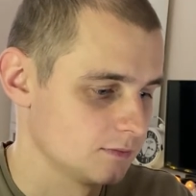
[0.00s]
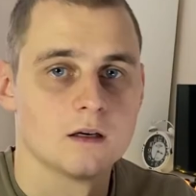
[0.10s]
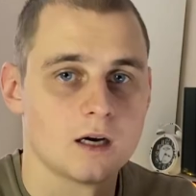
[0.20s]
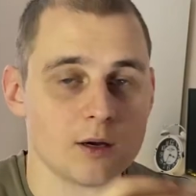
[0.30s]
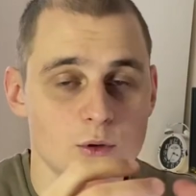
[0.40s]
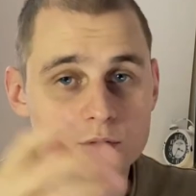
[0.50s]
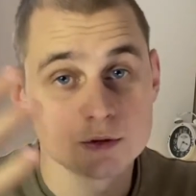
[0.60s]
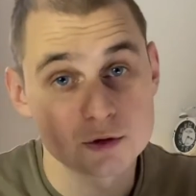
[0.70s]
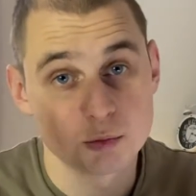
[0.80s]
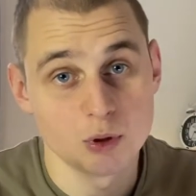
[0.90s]
I want to
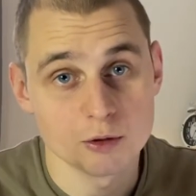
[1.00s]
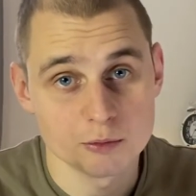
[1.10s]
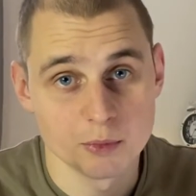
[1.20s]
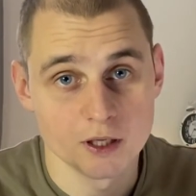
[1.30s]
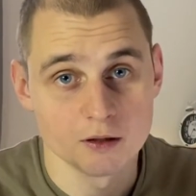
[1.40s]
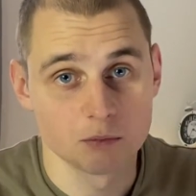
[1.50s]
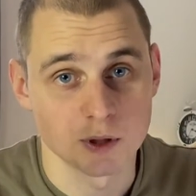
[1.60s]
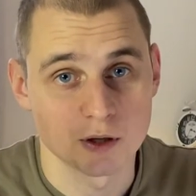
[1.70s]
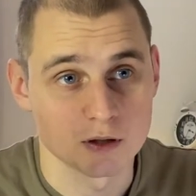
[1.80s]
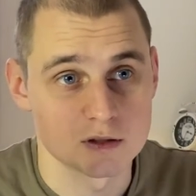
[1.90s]
support me,
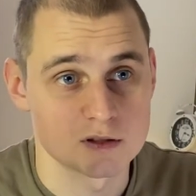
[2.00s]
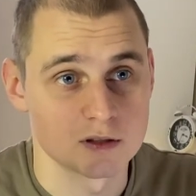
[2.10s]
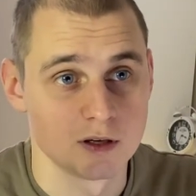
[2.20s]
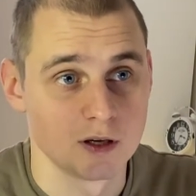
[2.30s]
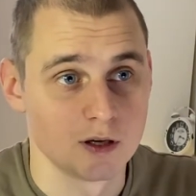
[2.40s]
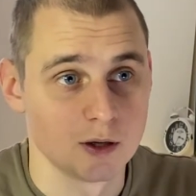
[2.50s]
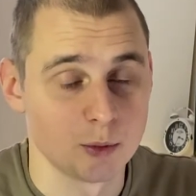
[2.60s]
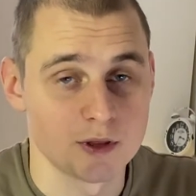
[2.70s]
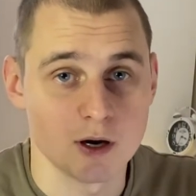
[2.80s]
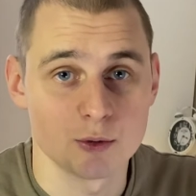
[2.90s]
because
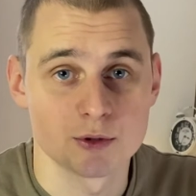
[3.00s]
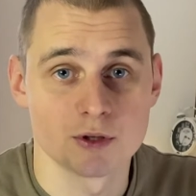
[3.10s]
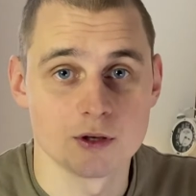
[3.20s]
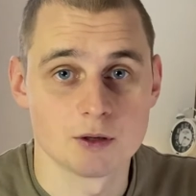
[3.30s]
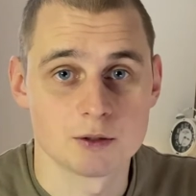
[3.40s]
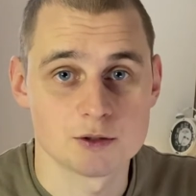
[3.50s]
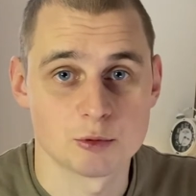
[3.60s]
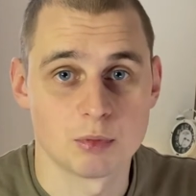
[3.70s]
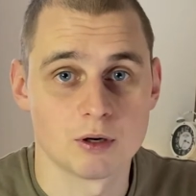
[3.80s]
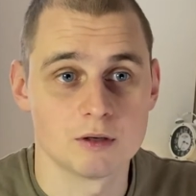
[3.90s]
without your
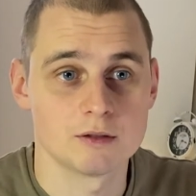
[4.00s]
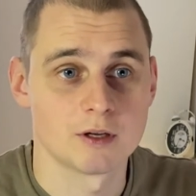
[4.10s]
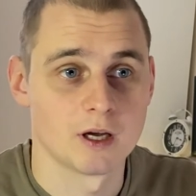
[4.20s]
support